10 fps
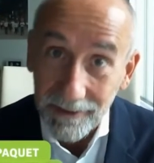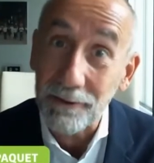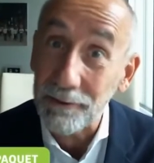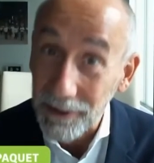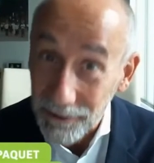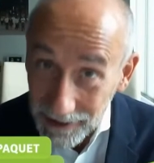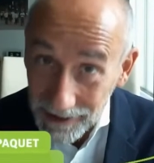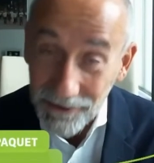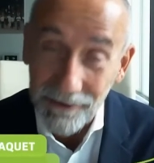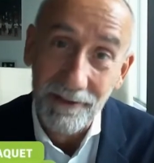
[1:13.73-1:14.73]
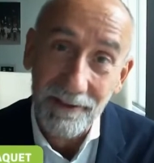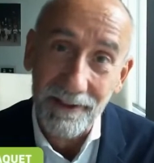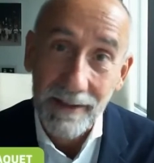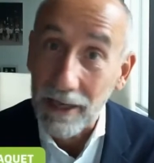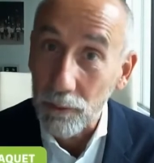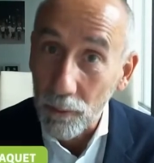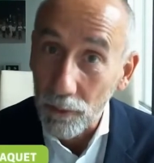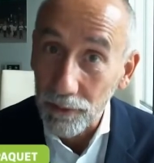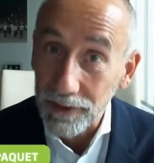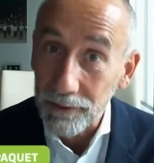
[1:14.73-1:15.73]
Congratulations. They
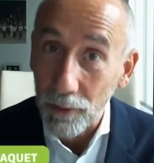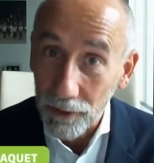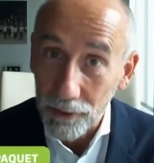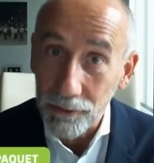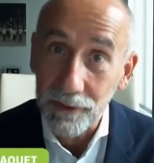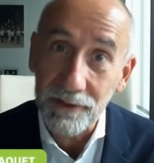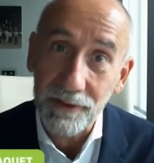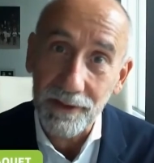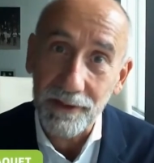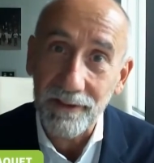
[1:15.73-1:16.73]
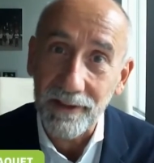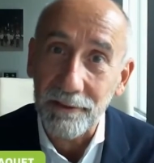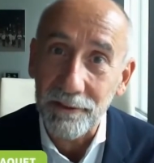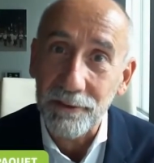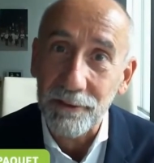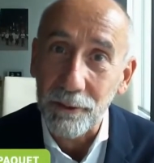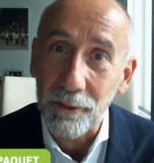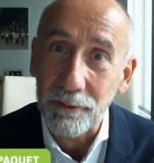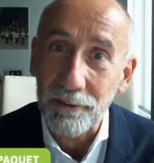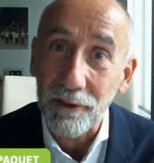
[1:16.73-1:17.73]
awarded 100,000
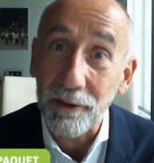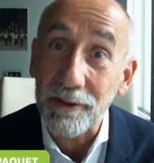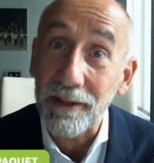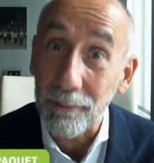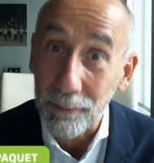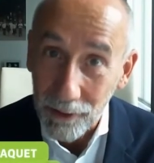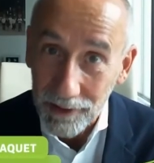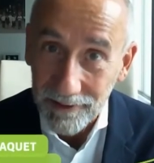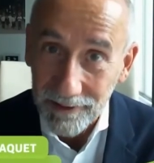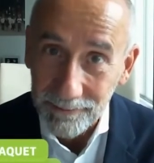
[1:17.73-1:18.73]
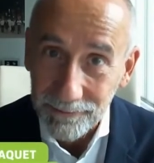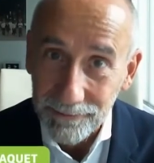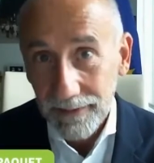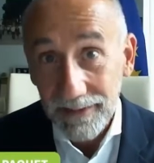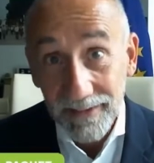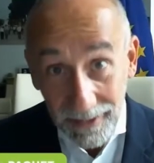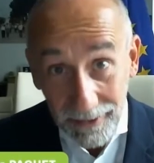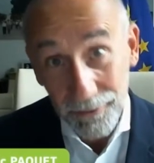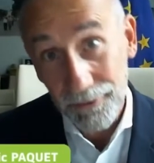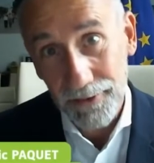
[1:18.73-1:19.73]
euros under the prize. The
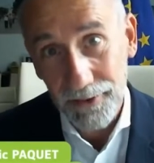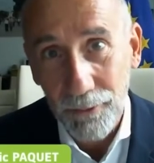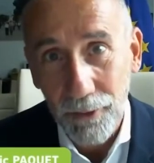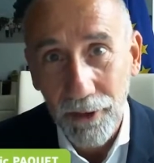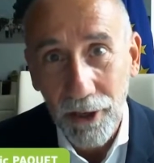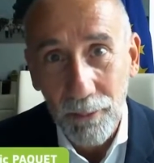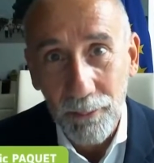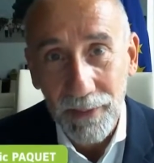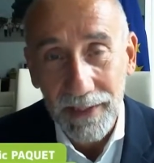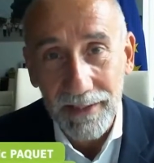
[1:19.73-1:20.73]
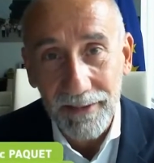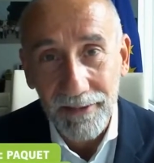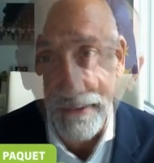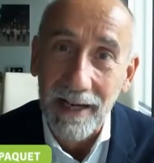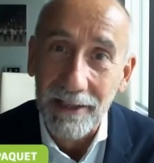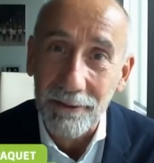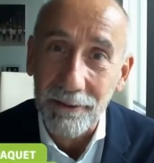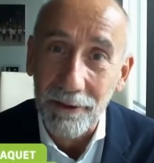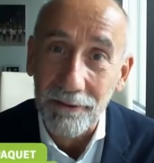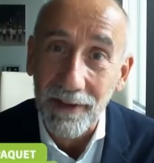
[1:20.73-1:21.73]
second runner-up is the
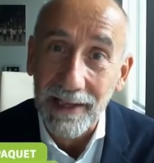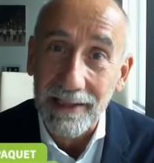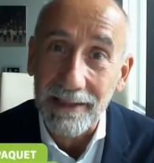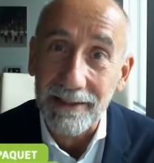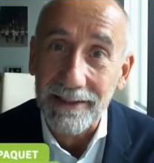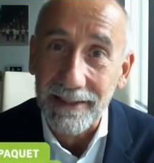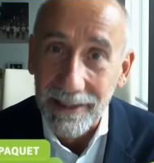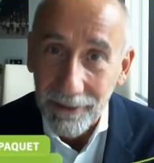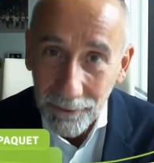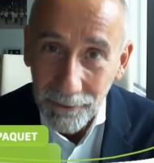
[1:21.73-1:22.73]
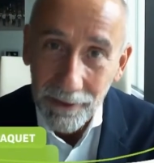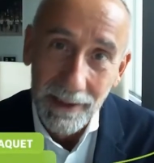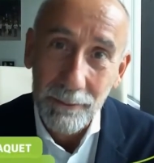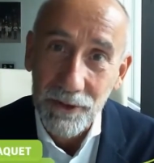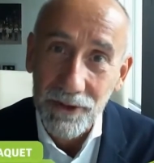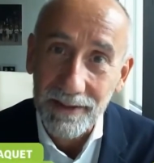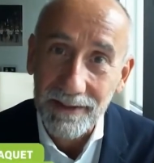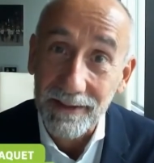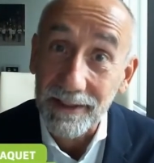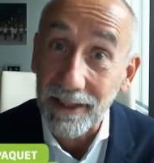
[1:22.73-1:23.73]
island of El Hierro, which is
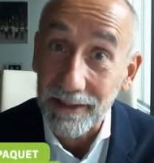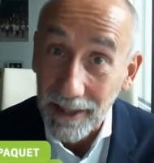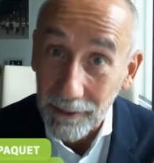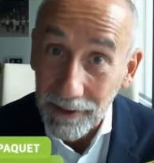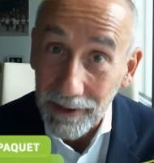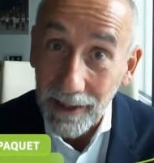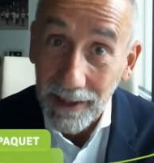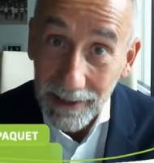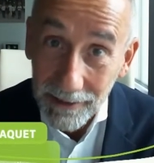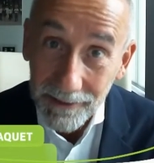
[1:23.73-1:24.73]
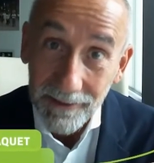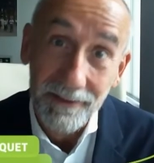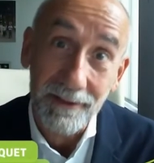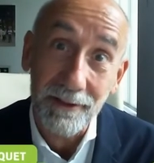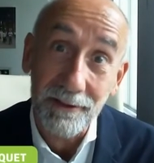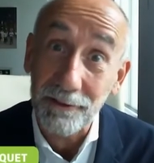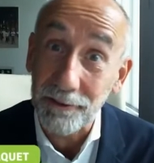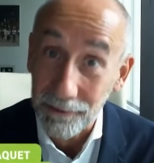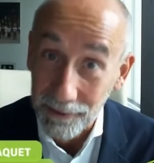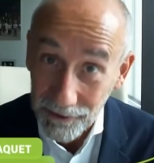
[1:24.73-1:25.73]
in the Canary Islands. So
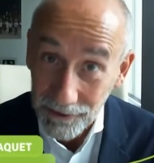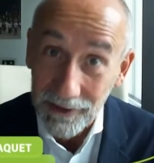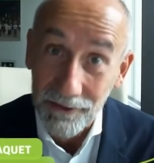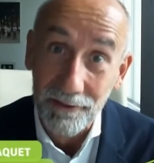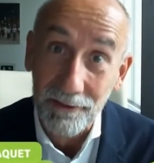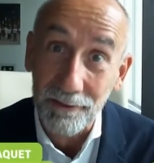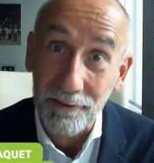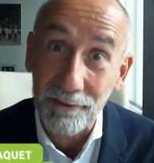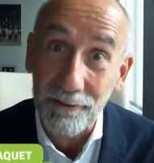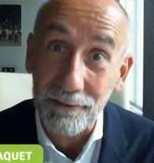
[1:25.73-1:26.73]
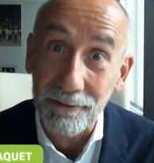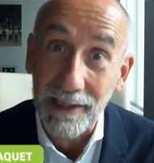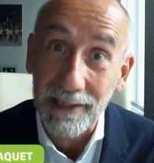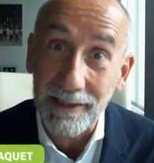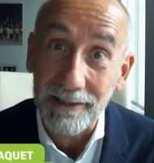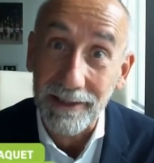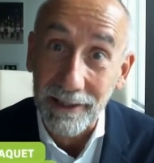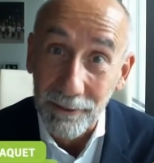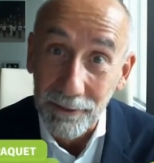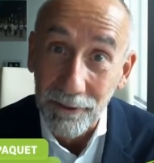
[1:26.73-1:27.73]
congratulations also to El
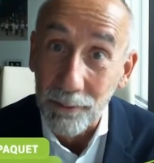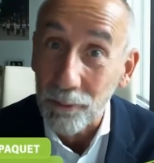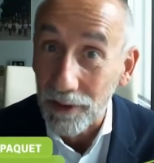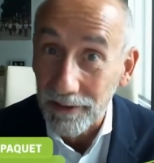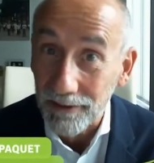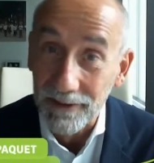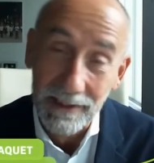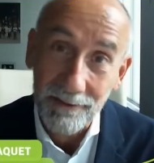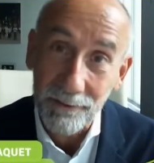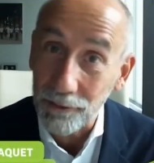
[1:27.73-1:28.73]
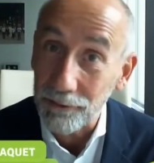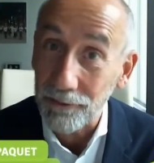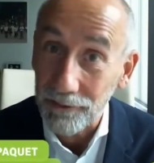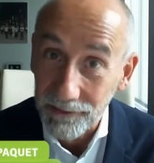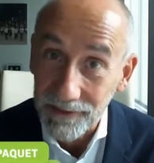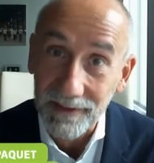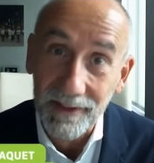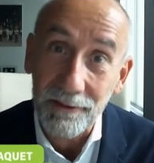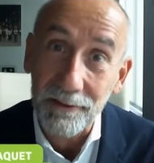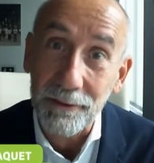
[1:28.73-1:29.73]
Hierro. The prize is
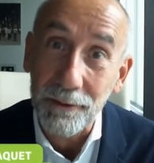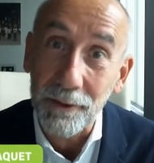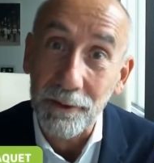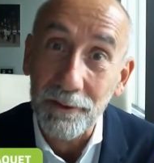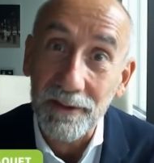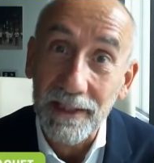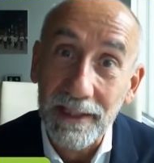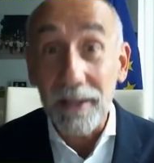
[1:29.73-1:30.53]
250,000 euros.